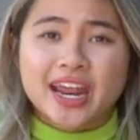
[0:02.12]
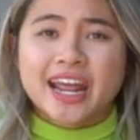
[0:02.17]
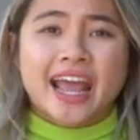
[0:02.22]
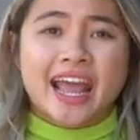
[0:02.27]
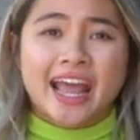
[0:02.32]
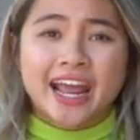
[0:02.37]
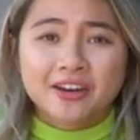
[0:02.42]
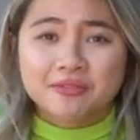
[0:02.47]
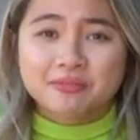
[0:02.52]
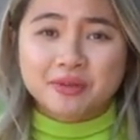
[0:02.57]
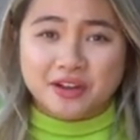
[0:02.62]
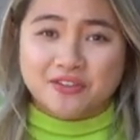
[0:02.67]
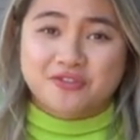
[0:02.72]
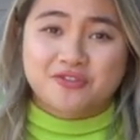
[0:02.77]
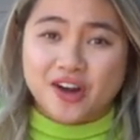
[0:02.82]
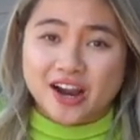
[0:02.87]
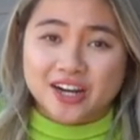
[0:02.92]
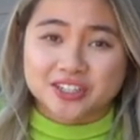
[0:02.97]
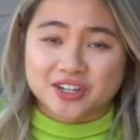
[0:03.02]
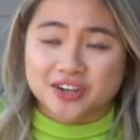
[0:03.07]
I hate being
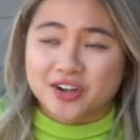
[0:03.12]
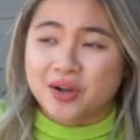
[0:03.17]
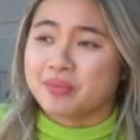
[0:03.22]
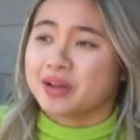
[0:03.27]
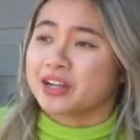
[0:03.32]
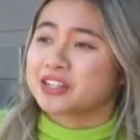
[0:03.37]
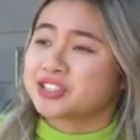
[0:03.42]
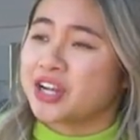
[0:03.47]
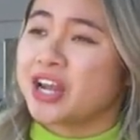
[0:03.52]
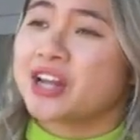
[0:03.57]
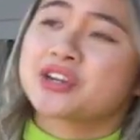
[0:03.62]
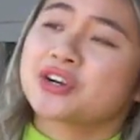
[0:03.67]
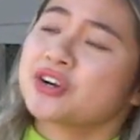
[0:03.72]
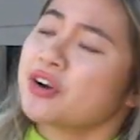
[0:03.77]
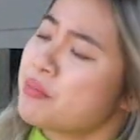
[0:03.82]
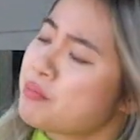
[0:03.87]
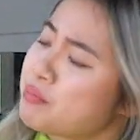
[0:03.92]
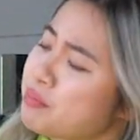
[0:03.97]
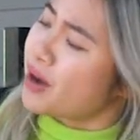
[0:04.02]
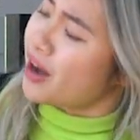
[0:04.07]
fragile. I'm like, Jade,
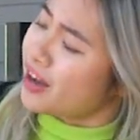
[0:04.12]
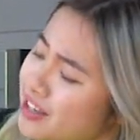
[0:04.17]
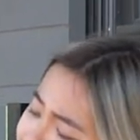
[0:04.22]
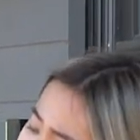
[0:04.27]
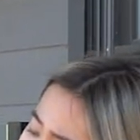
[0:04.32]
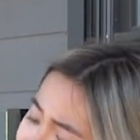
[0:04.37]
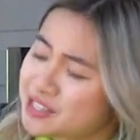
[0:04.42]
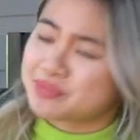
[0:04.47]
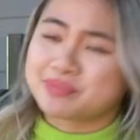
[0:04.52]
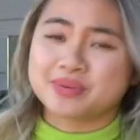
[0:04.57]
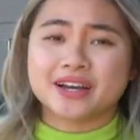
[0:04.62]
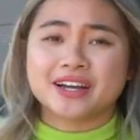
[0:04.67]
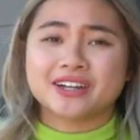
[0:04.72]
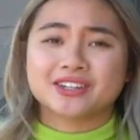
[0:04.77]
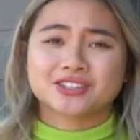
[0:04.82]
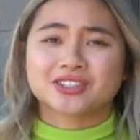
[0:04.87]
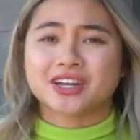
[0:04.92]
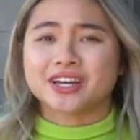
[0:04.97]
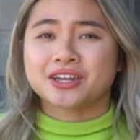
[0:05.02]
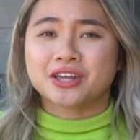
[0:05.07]
you're a boss ass
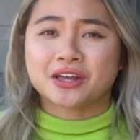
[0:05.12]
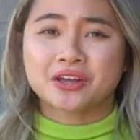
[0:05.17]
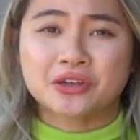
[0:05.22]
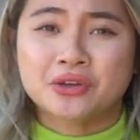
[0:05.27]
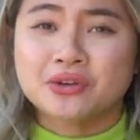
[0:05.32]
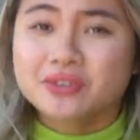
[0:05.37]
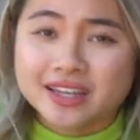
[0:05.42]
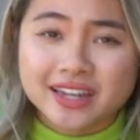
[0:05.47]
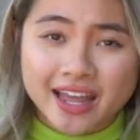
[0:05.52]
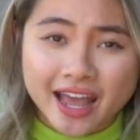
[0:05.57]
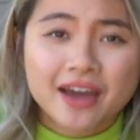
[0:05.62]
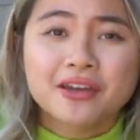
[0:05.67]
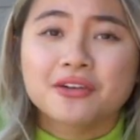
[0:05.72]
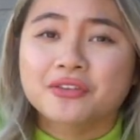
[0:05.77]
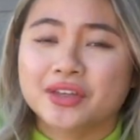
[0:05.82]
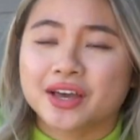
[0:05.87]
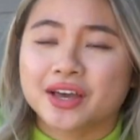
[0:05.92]
bitch. Like, you can handle